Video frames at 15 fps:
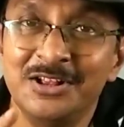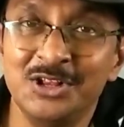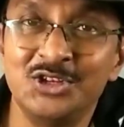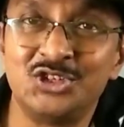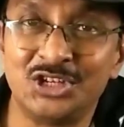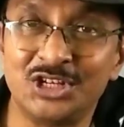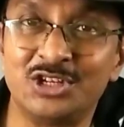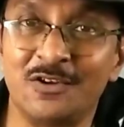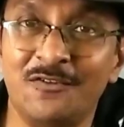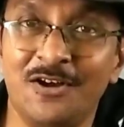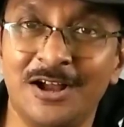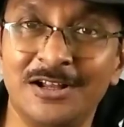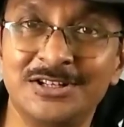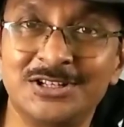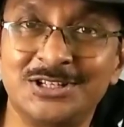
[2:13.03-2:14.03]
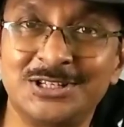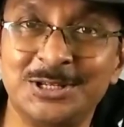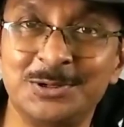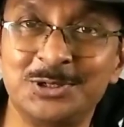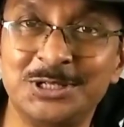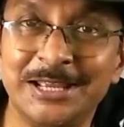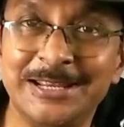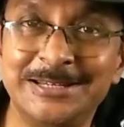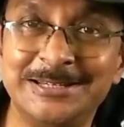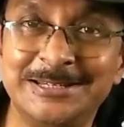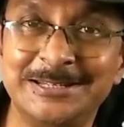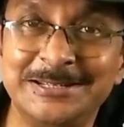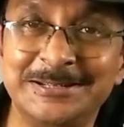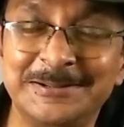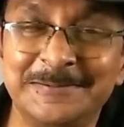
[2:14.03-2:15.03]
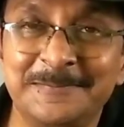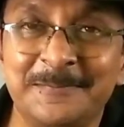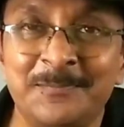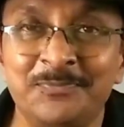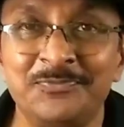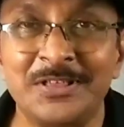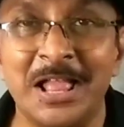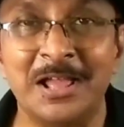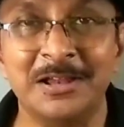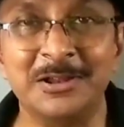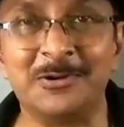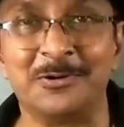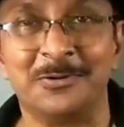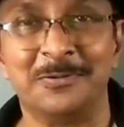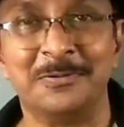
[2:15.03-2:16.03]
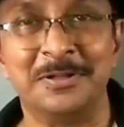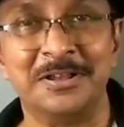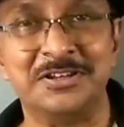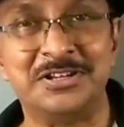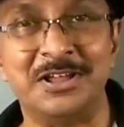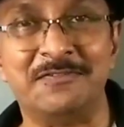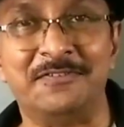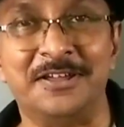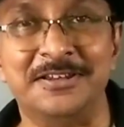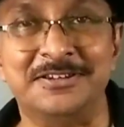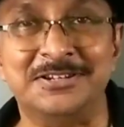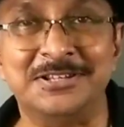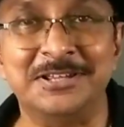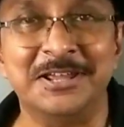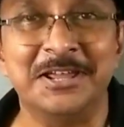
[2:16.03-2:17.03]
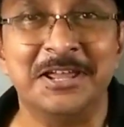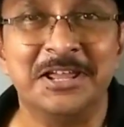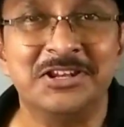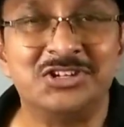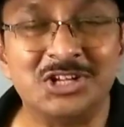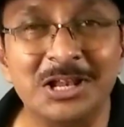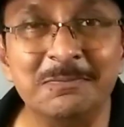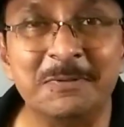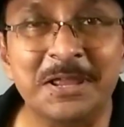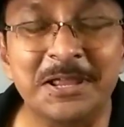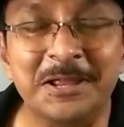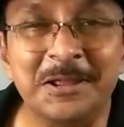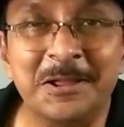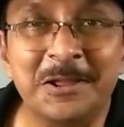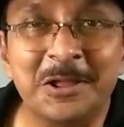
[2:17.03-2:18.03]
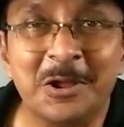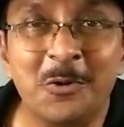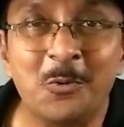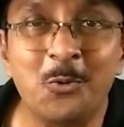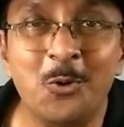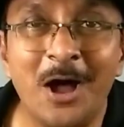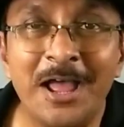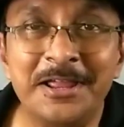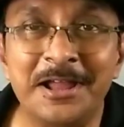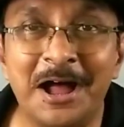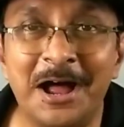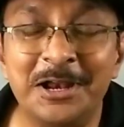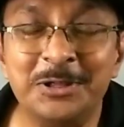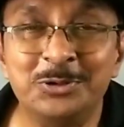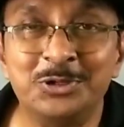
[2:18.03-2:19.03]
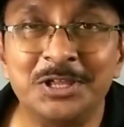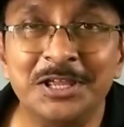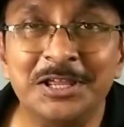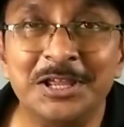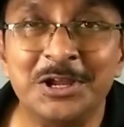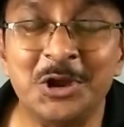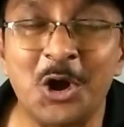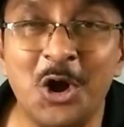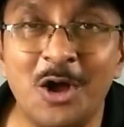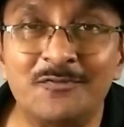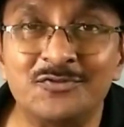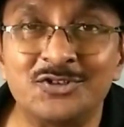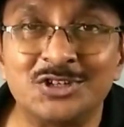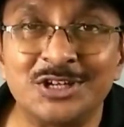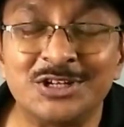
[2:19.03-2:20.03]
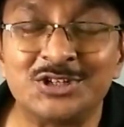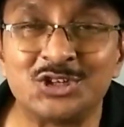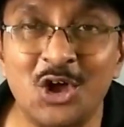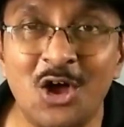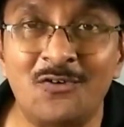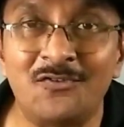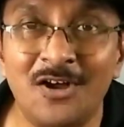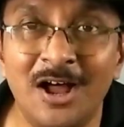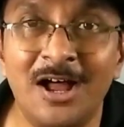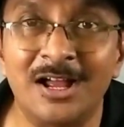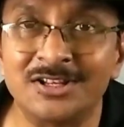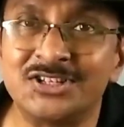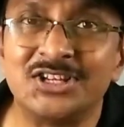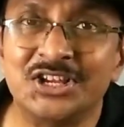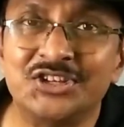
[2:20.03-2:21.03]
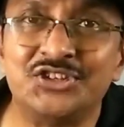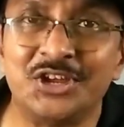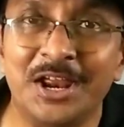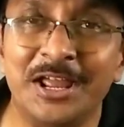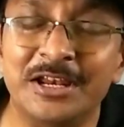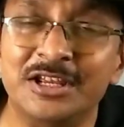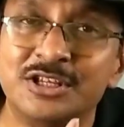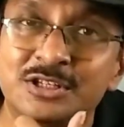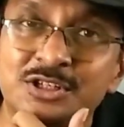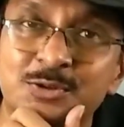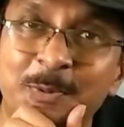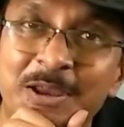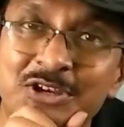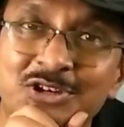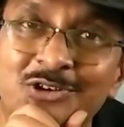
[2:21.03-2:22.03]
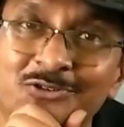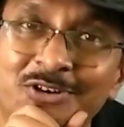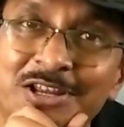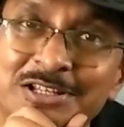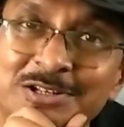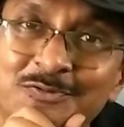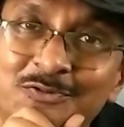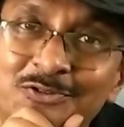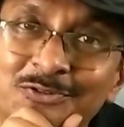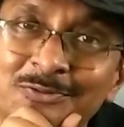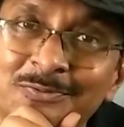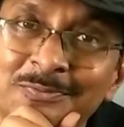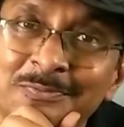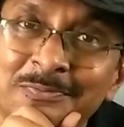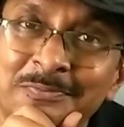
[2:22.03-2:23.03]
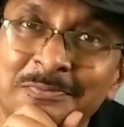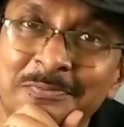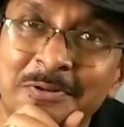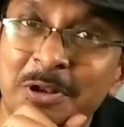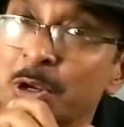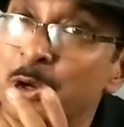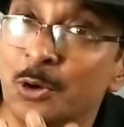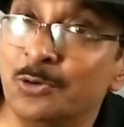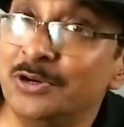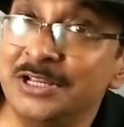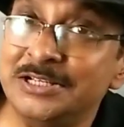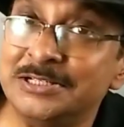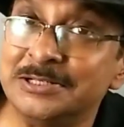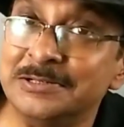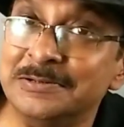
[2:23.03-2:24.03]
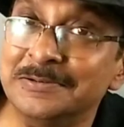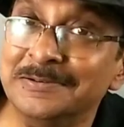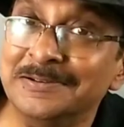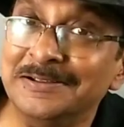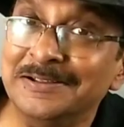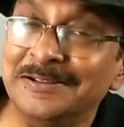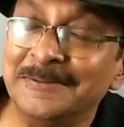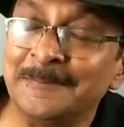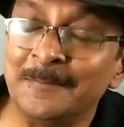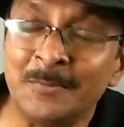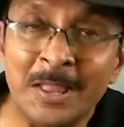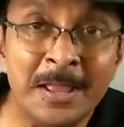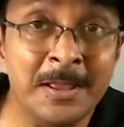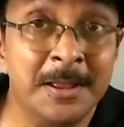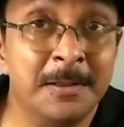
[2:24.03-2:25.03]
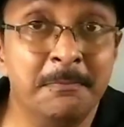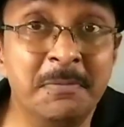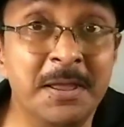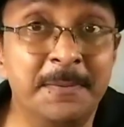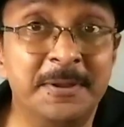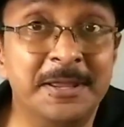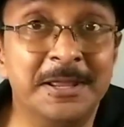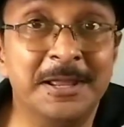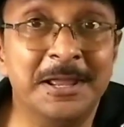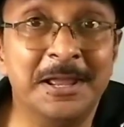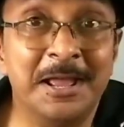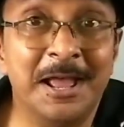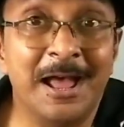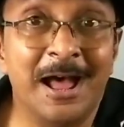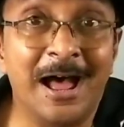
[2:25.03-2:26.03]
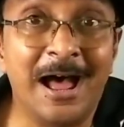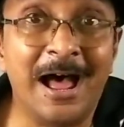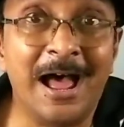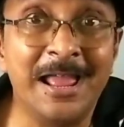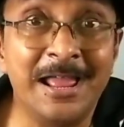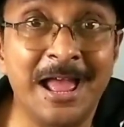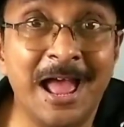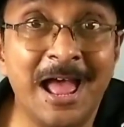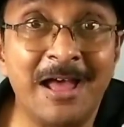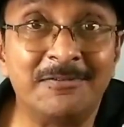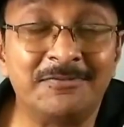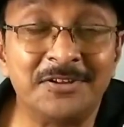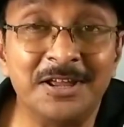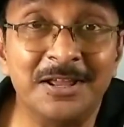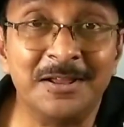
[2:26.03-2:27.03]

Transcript: Six of Hearts, you say it? Now, David, tell me, why are you thinking of Six of Hearts? Is there any special reason? No reason. Maybe I have